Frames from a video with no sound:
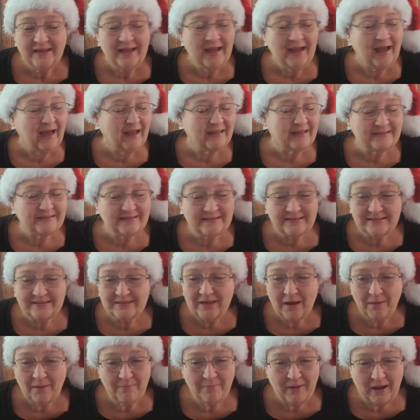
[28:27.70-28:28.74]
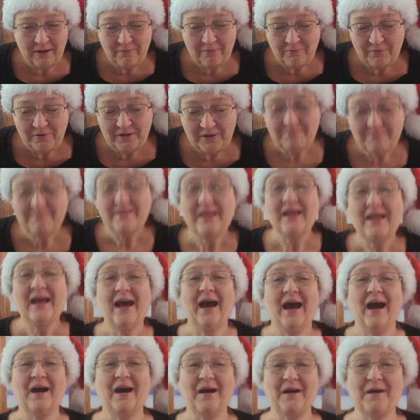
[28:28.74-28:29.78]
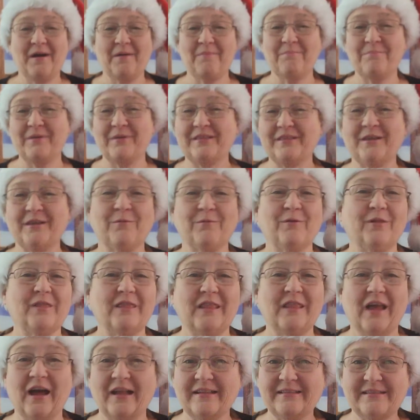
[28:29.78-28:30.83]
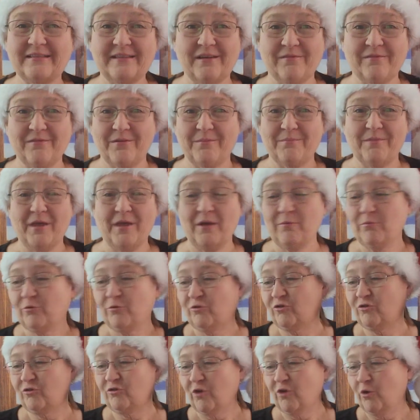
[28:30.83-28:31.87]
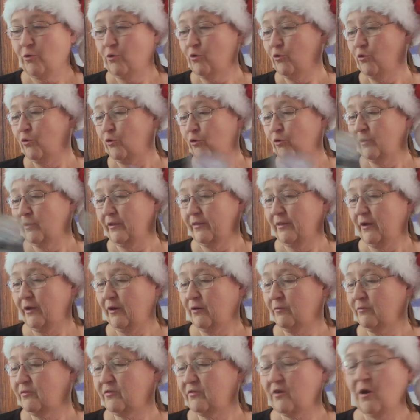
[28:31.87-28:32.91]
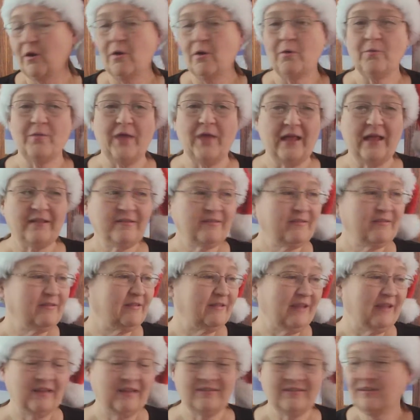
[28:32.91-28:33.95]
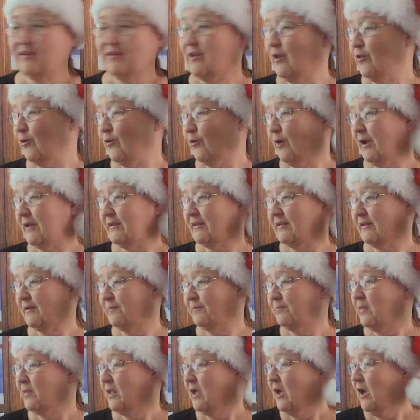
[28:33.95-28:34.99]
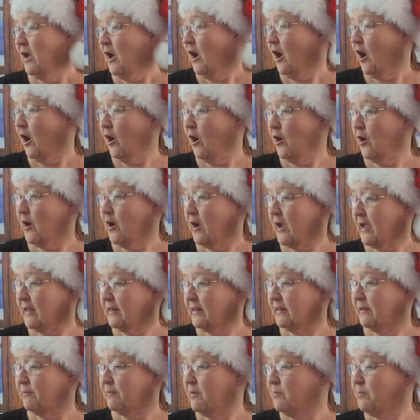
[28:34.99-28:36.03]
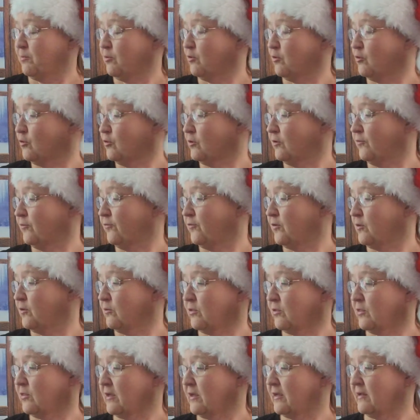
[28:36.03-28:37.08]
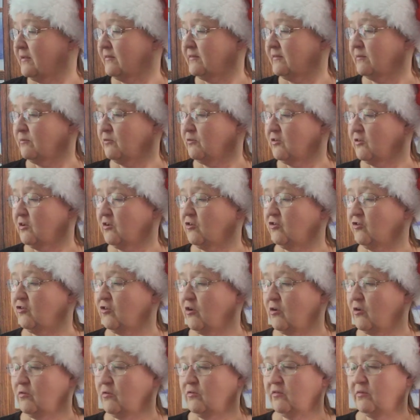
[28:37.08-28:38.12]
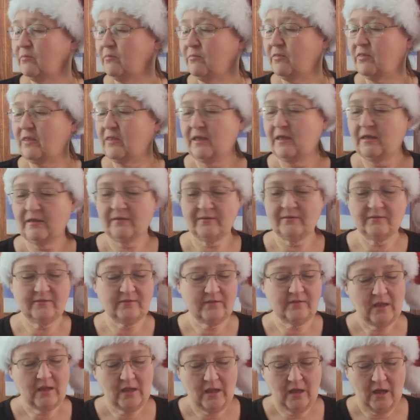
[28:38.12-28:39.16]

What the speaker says: I did not buy one. But there were lots of them that were so cool in there. So that's another idea. All right, let me pull a few things. I'm just going to show you some things.